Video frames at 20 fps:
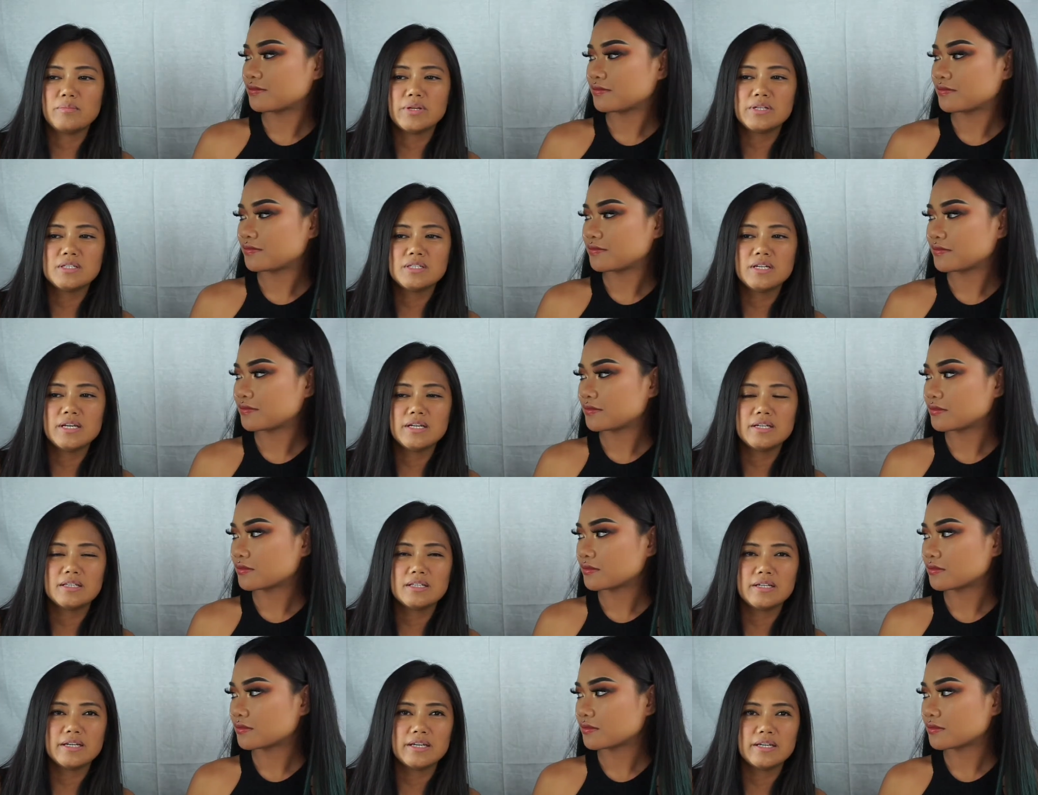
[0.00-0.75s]

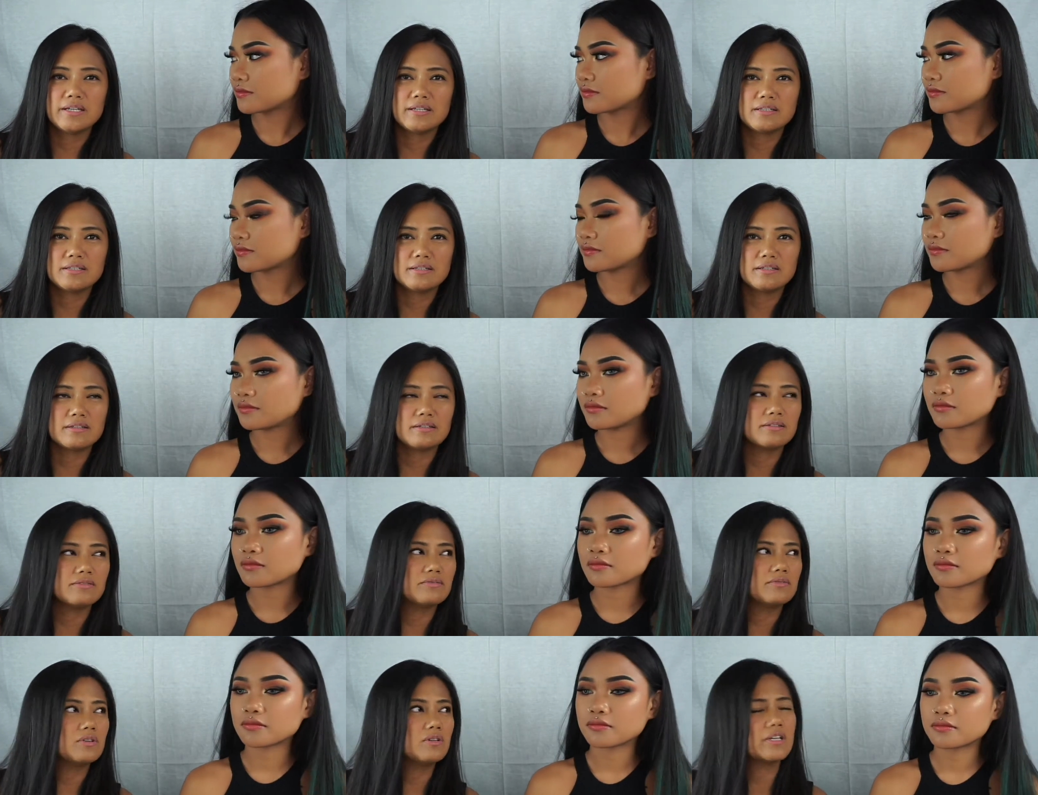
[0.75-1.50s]
Speaker 1: Bentonite clay is
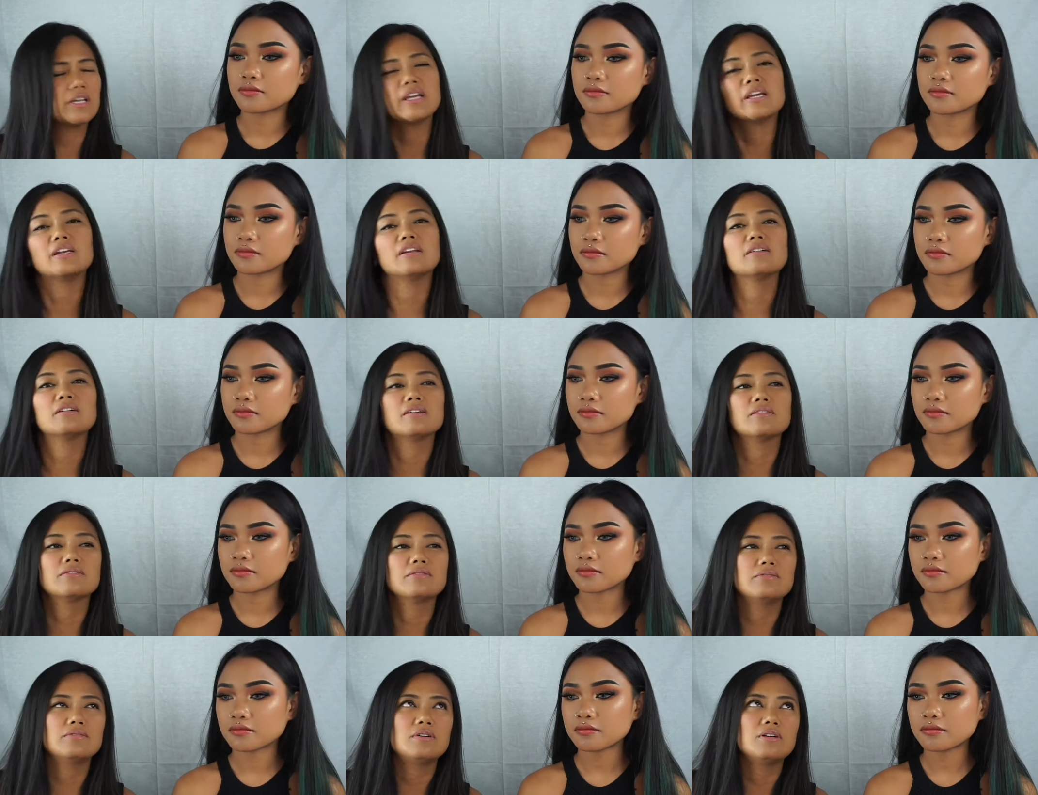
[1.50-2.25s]
a volcano,
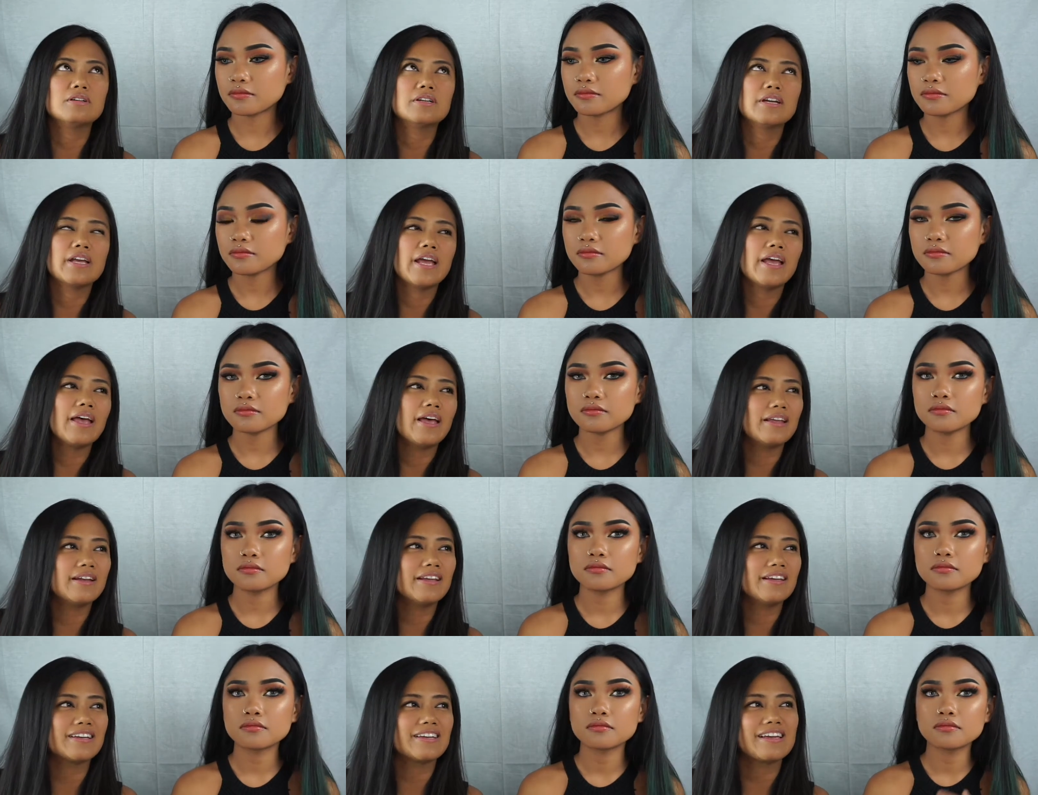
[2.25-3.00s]

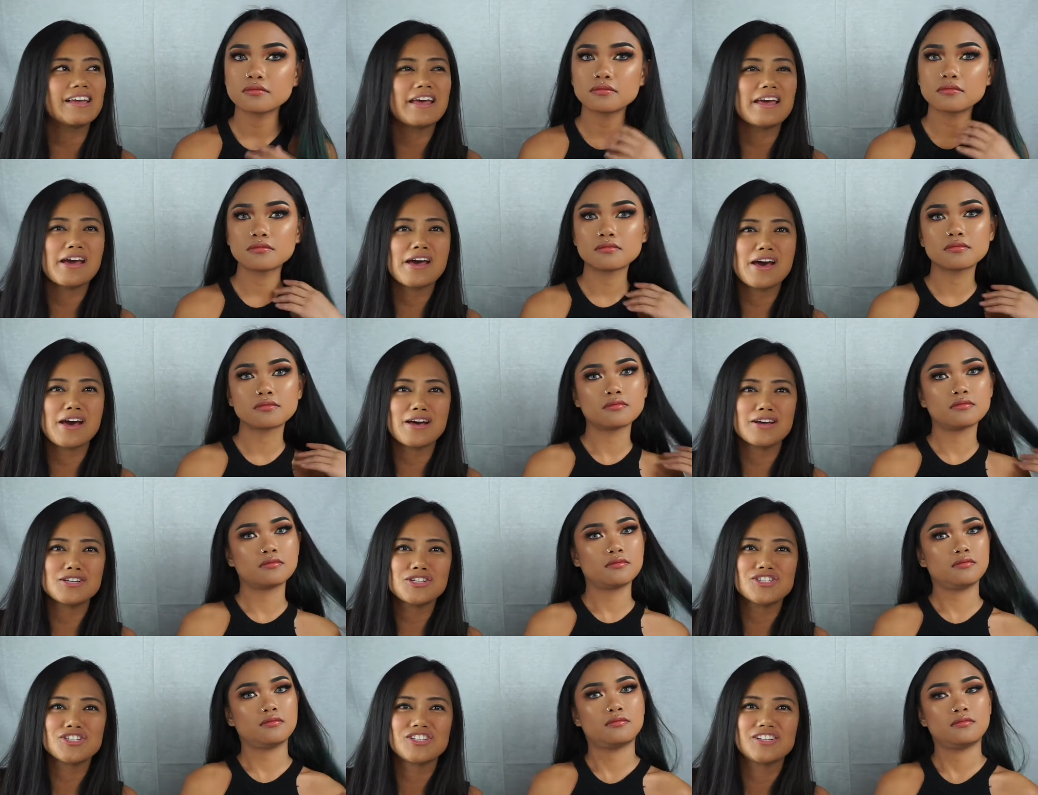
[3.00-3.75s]
volcanic
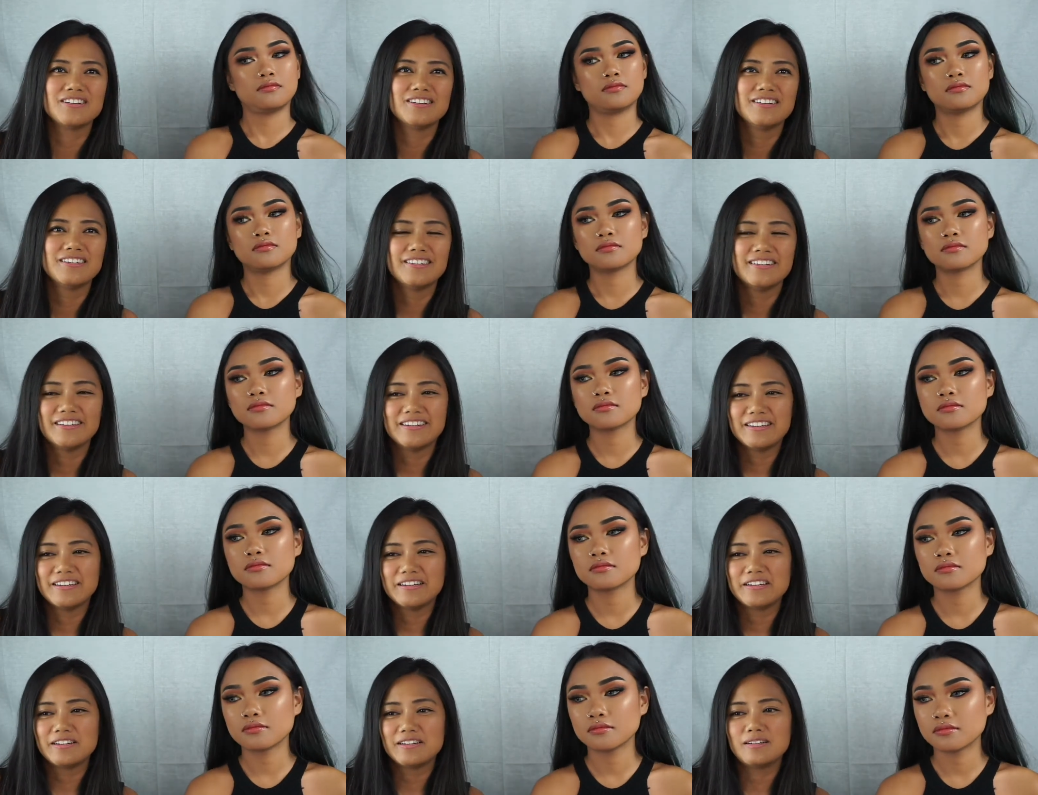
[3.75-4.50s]
ash.
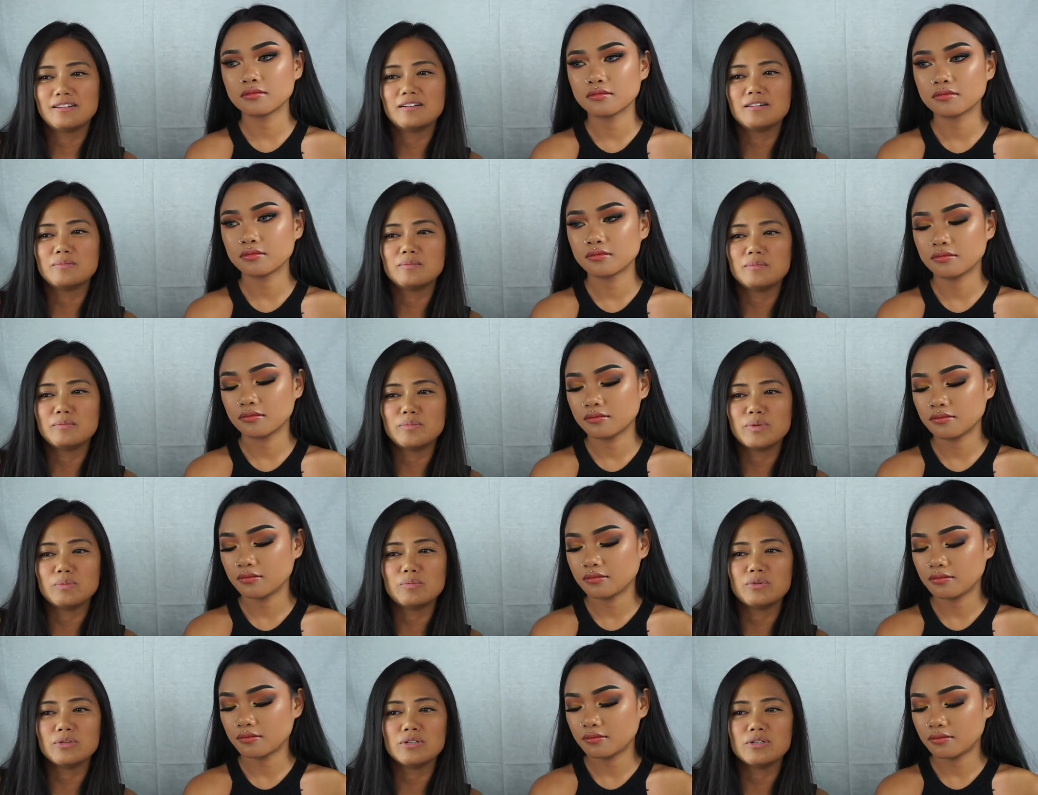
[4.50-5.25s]
Um,
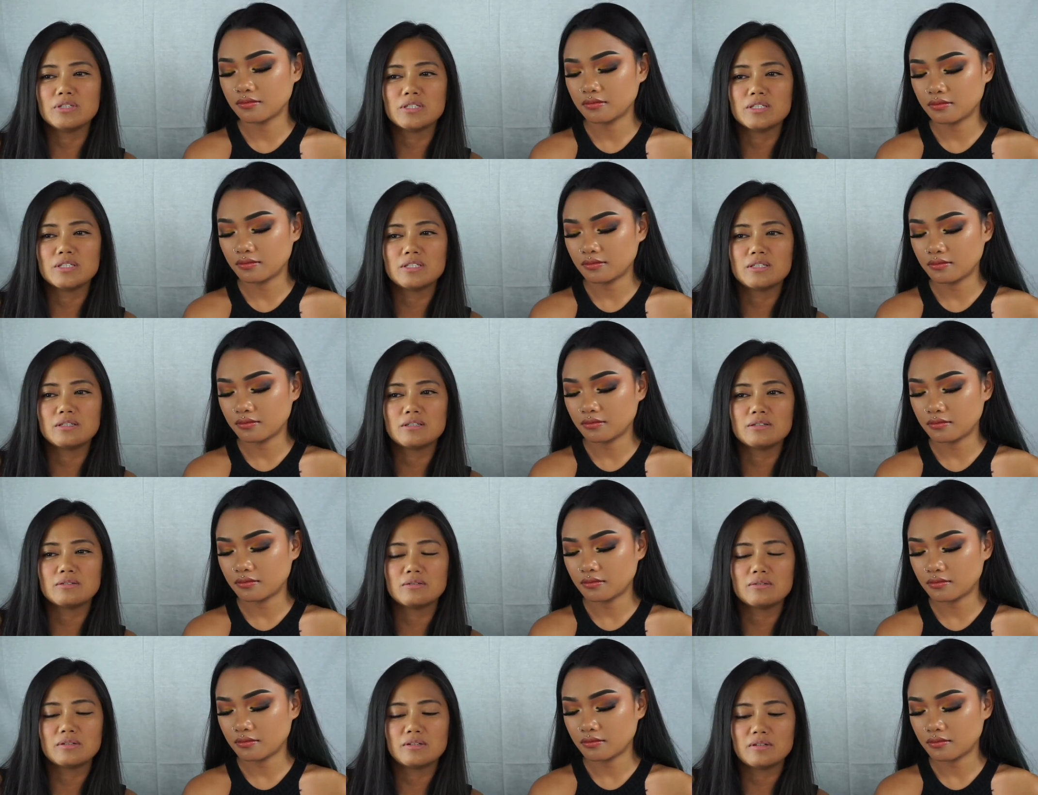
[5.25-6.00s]
people use it
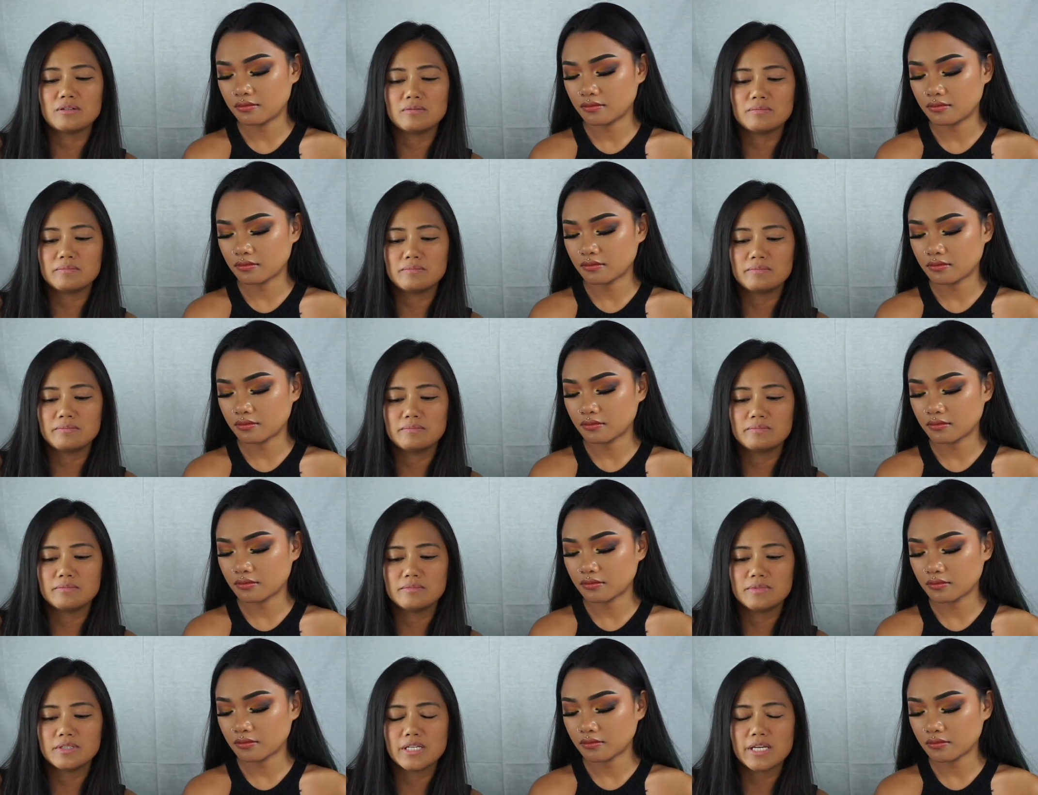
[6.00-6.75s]
to um,
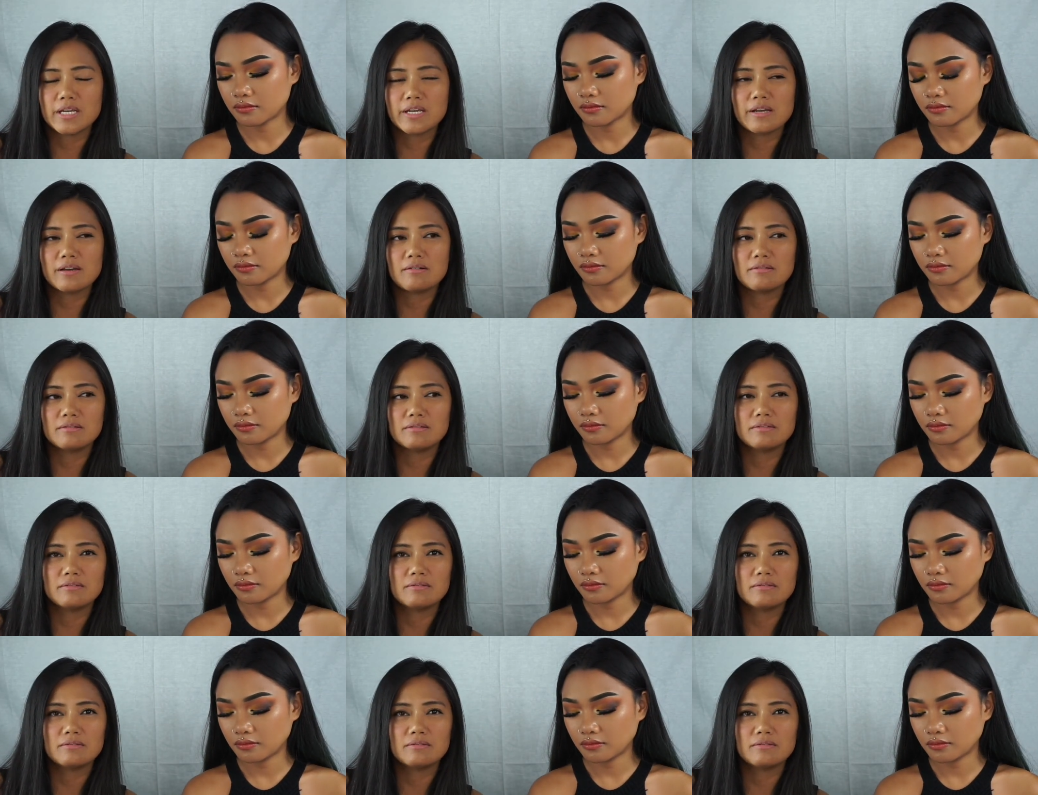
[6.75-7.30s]
take out